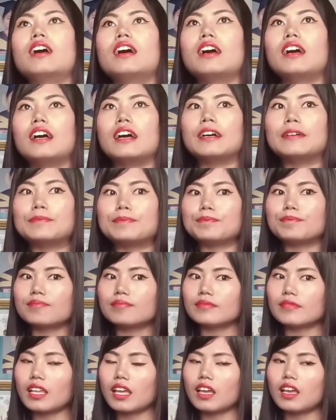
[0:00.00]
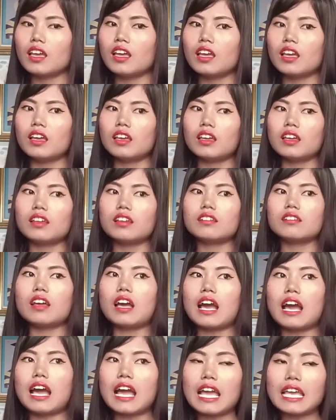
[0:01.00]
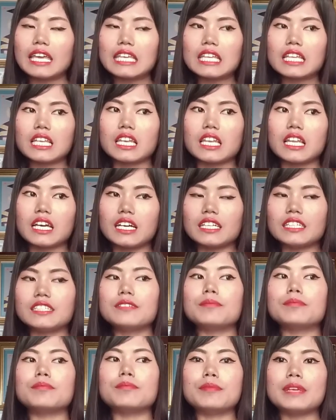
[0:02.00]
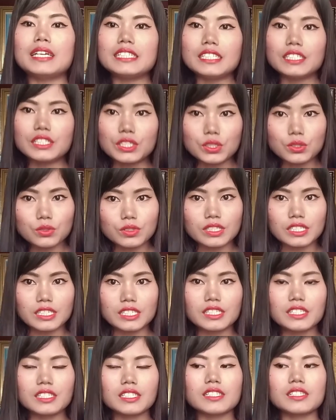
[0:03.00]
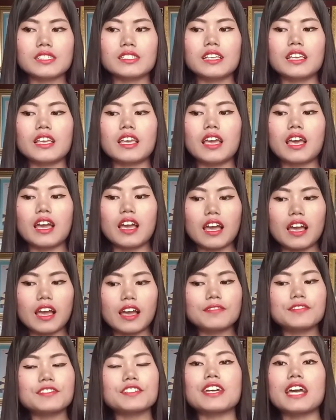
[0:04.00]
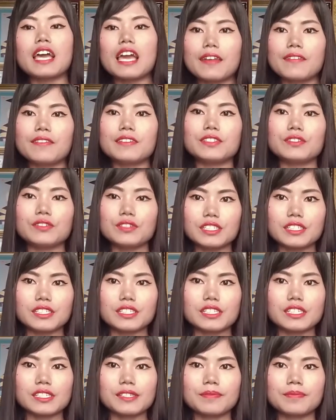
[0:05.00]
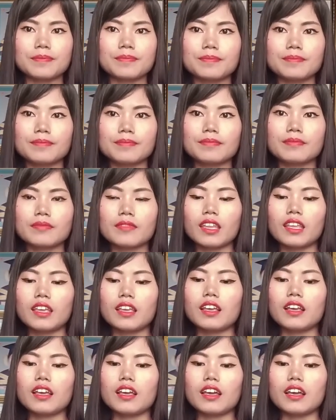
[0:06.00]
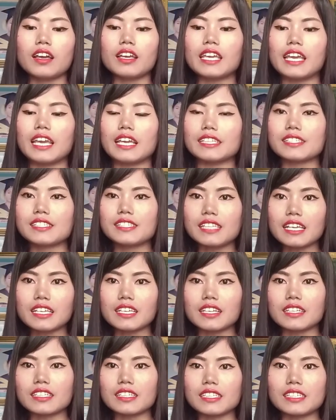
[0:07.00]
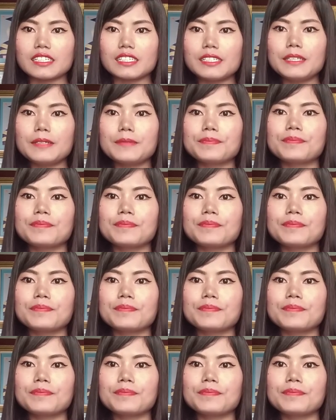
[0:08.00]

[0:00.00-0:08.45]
Um, I learned many new things after every unit. Okay, secondly,